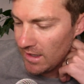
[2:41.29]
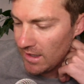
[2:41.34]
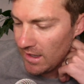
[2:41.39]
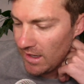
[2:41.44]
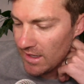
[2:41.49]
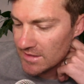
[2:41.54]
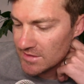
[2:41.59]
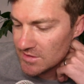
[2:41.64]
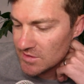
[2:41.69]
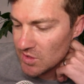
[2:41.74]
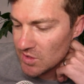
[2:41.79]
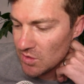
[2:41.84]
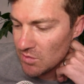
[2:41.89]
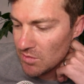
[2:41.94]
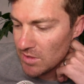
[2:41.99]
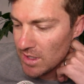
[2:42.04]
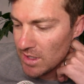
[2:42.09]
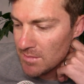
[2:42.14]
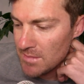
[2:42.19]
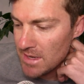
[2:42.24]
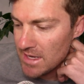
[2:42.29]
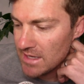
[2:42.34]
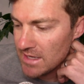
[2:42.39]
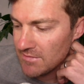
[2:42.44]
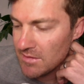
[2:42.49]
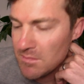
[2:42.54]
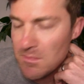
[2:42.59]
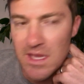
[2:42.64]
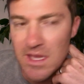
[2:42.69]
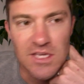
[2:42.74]
And so um, I
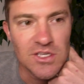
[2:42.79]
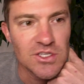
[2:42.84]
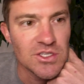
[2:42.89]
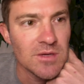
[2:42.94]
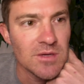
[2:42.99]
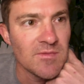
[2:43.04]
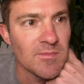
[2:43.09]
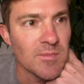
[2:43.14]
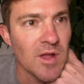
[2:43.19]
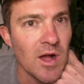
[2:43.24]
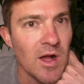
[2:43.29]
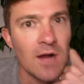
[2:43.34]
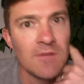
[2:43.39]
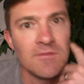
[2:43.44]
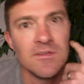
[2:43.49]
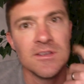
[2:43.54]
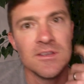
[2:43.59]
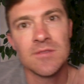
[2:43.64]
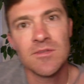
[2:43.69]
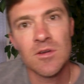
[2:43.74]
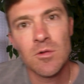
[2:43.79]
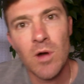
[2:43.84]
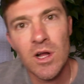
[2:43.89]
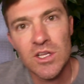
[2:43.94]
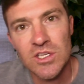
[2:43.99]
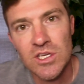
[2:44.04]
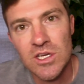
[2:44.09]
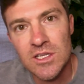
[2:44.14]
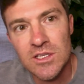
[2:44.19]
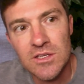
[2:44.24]
have a makeshift office. If you're
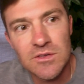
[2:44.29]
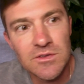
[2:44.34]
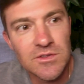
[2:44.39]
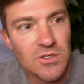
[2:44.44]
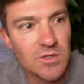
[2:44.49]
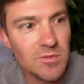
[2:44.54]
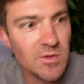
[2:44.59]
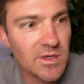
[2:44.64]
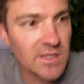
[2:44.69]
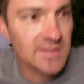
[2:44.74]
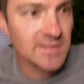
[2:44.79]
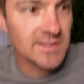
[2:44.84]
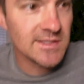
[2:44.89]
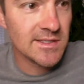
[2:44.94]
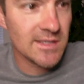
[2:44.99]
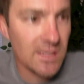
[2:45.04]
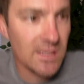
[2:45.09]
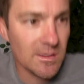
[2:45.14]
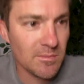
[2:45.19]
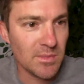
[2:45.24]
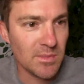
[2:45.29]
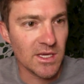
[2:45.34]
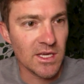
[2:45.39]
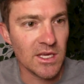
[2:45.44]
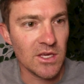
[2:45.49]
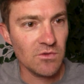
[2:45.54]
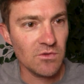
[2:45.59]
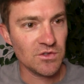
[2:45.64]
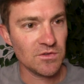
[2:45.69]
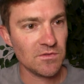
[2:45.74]
watching on YouTube, you can see a big,
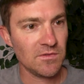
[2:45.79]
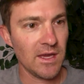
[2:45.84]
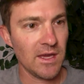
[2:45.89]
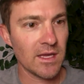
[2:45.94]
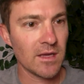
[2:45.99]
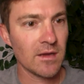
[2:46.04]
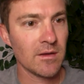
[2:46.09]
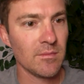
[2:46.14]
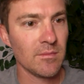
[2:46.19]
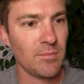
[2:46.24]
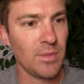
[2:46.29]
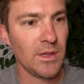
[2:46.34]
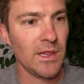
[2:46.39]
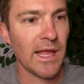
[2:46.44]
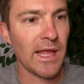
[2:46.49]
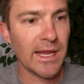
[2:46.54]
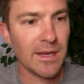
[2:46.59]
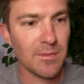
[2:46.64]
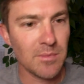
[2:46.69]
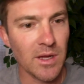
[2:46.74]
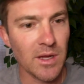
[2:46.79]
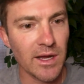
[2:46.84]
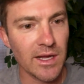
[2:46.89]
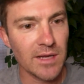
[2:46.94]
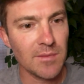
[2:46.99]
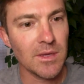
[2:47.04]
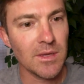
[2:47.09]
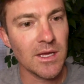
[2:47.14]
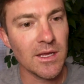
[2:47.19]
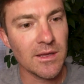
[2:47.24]
huge fake plant
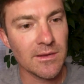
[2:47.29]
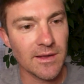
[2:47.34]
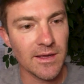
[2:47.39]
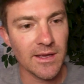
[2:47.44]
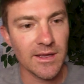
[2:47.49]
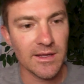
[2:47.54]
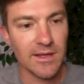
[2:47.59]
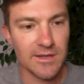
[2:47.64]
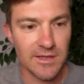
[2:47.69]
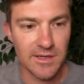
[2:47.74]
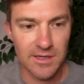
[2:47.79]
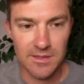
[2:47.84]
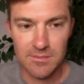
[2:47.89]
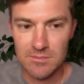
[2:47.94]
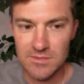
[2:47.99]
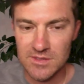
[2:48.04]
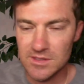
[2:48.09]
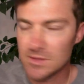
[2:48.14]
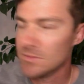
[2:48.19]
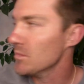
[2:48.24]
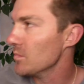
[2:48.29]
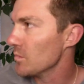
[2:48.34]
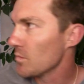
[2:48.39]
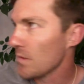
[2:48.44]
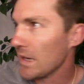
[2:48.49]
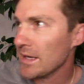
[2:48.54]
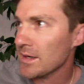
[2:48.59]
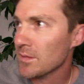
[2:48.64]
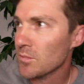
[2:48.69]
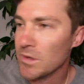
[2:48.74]
behind me and um, some
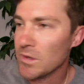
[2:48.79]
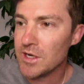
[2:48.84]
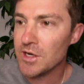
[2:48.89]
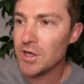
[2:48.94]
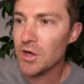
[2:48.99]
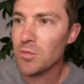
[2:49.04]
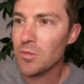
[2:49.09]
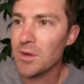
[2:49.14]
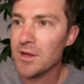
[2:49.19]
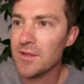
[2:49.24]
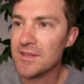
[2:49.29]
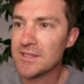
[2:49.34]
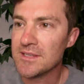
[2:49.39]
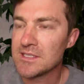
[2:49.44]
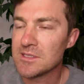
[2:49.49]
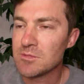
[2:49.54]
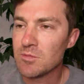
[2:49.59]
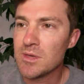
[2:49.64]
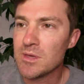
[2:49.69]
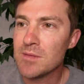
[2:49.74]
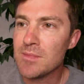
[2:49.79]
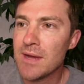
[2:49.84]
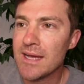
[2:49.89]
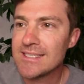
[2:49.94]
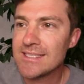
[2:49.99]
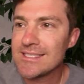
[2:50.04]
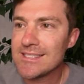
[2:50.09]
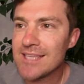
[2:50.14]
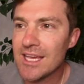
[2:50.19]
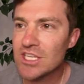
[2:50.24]
random window. But this will be my
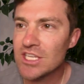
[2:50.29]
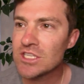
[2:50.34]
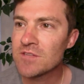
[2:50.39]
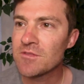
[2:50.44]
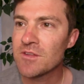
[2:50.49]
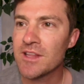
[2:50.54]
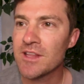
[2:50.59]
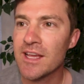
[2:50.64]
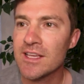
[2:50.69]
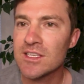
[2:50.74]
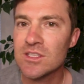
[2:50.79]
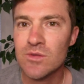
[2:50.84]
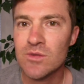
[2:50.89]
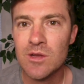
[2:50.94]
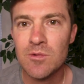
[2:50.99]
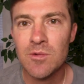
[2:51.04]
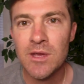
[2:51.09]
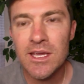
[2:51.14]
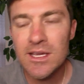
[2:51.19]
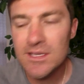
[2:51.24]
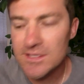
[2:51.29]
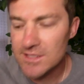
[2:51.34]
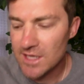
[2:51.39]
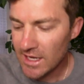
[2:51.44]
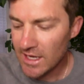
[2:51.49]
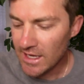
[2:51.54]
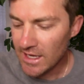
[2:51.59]
station for the next three weeks.